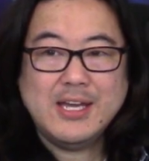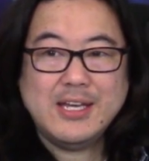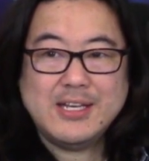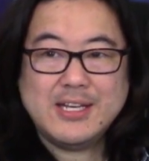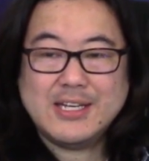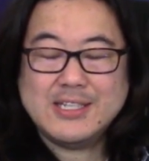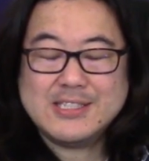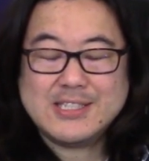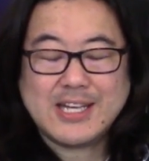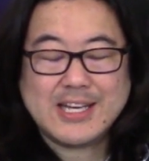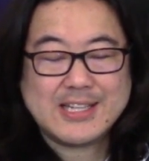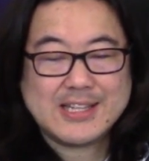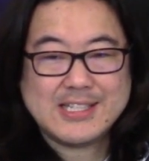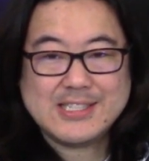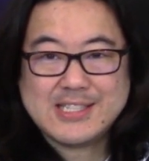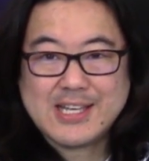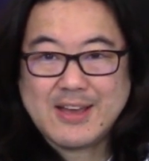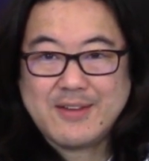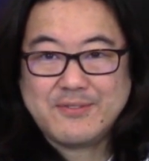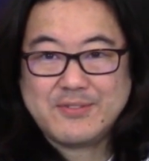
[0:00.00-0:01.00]
He does like
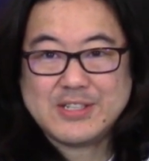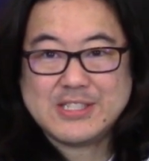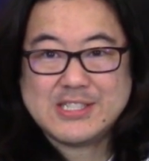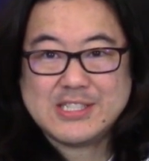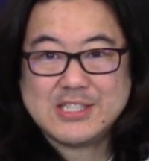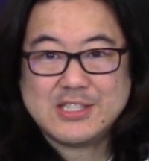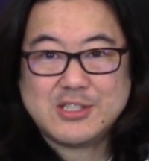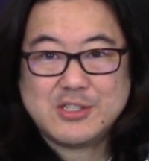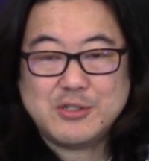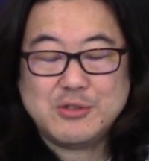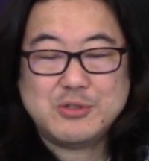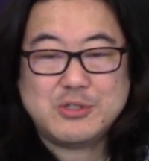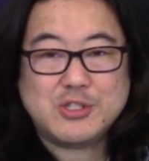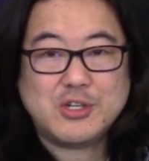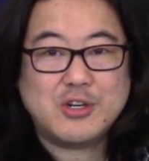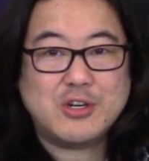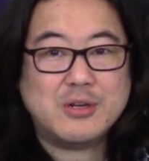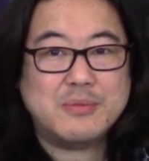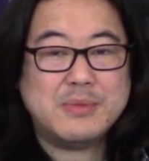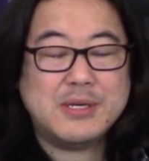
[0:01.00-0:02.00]
these MVC2
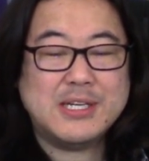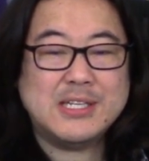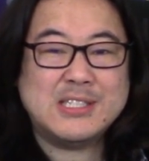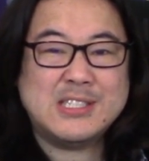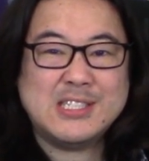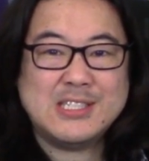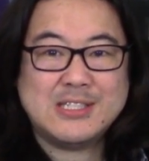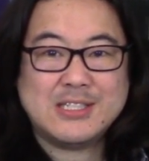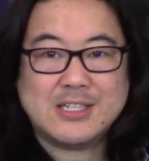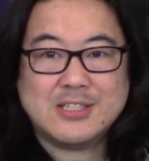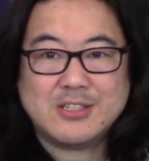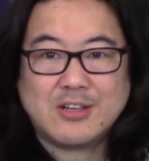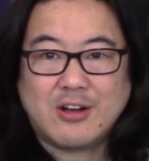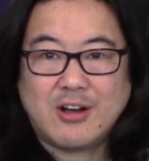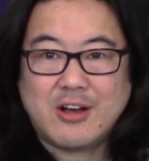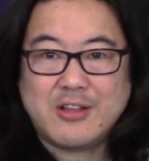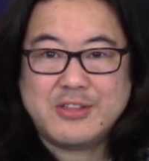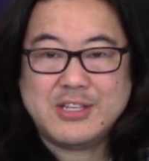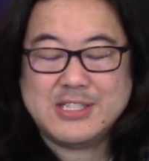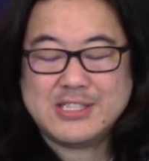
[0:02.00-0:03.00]
tournaments. He does
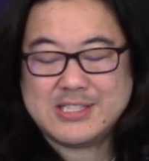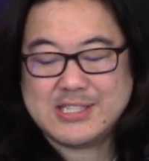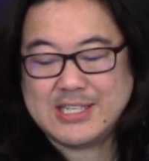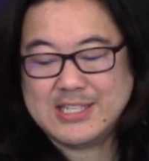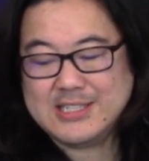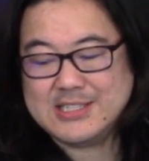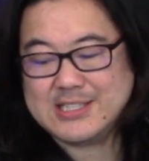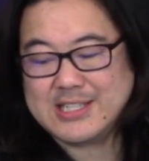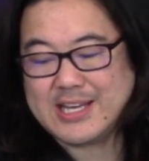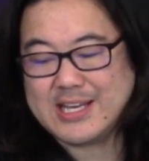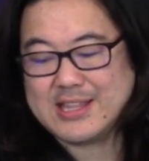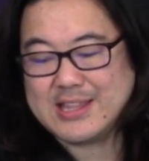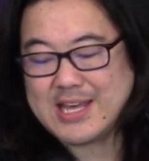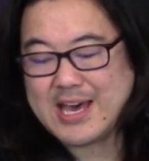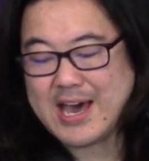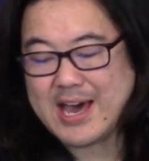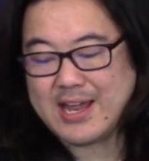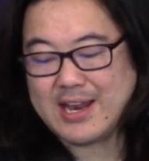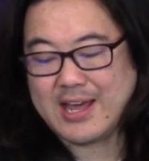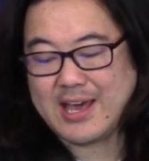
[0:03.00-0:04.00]
all these things like
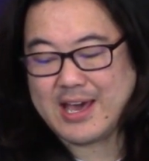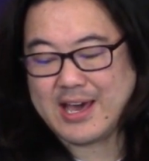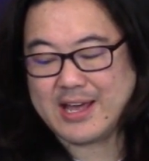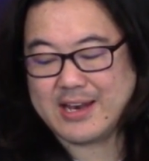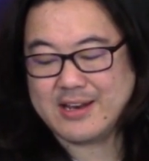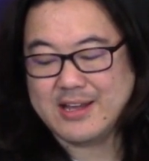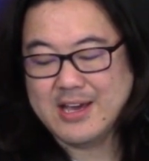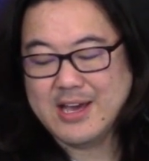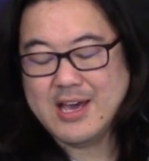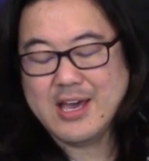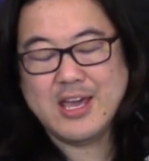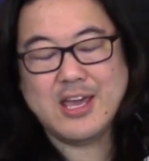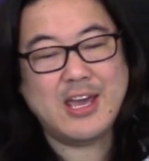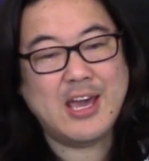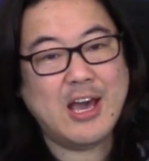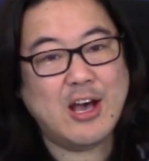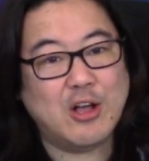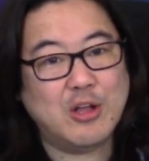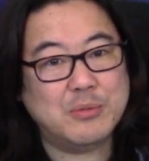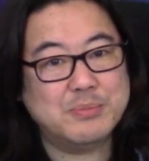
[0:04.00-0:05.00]
that, and
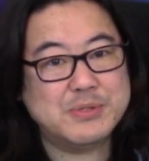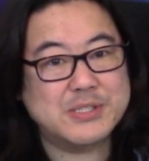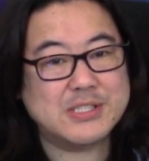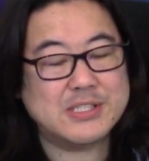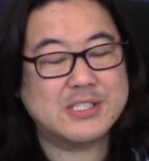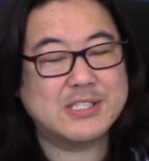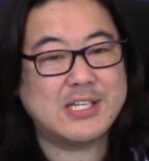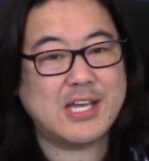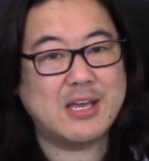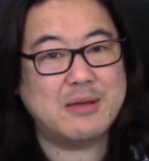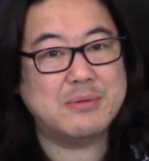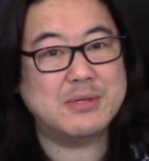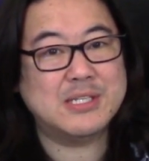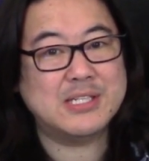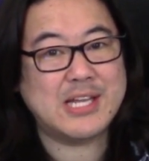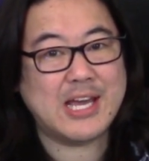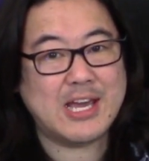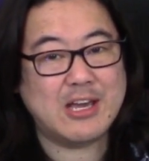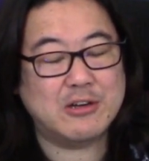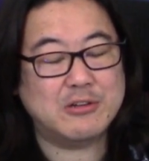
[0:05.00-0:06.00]
he helps
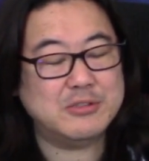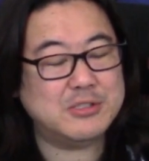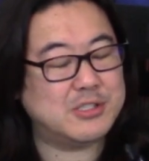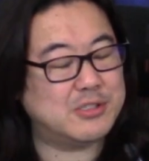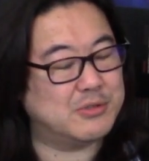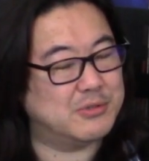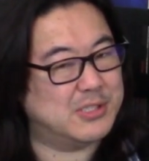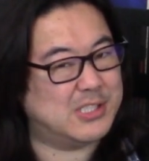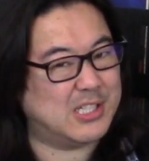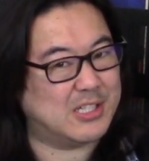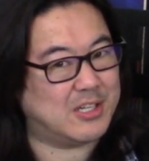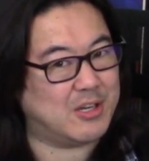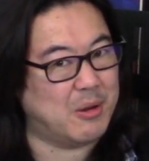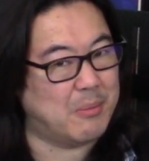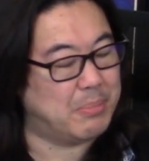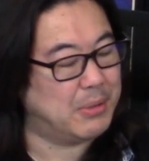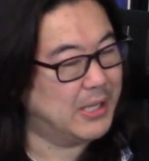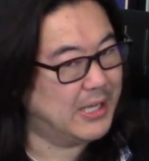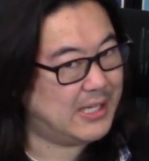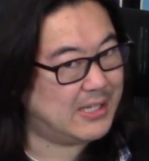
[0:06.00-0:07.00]
Saban Deos, who is a
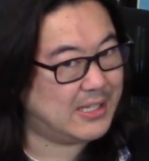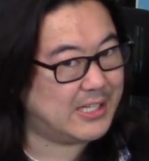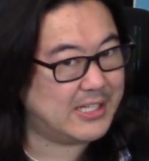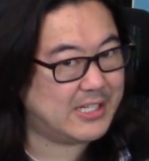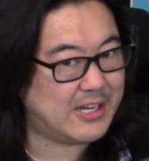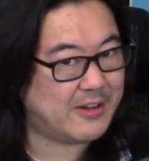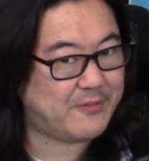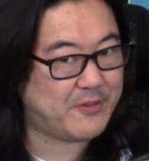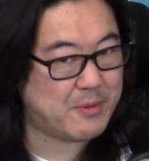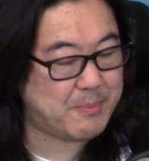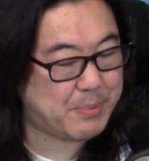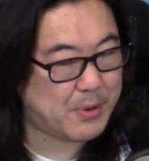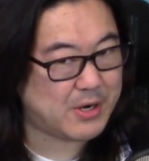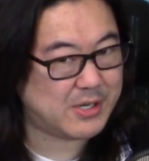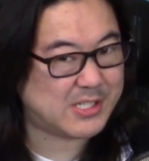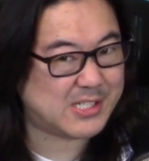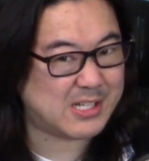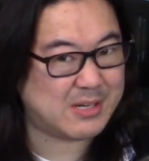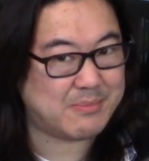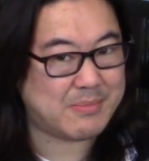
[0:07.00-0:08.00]
completely different
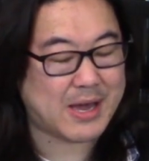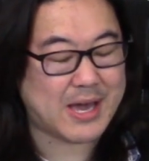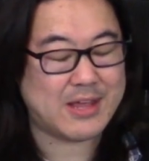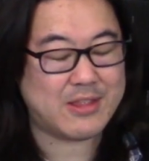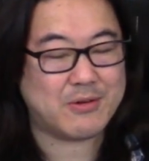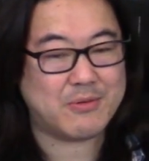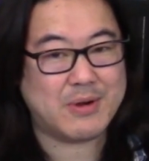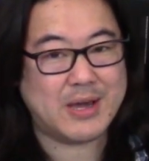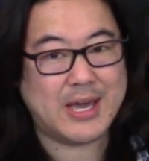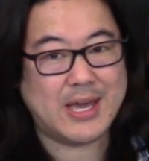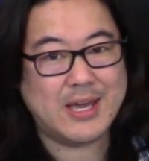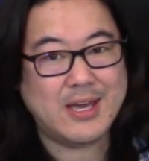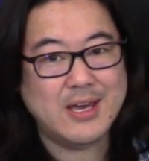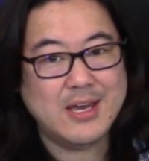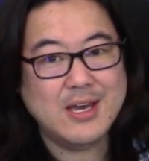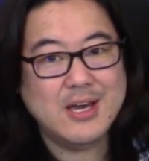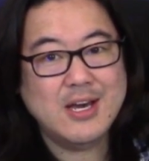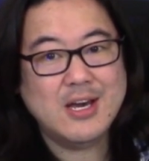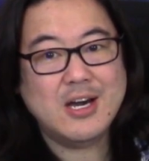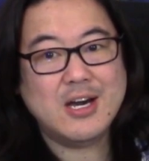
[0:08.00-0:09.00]
person, by the way.
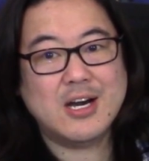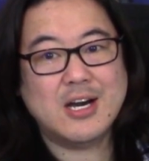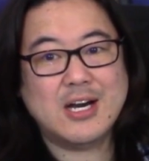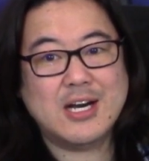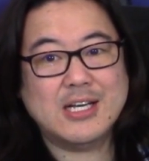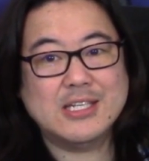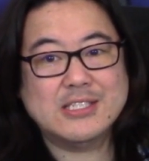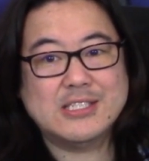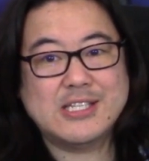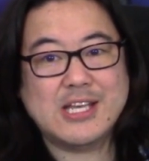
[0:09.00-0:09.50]
Uh,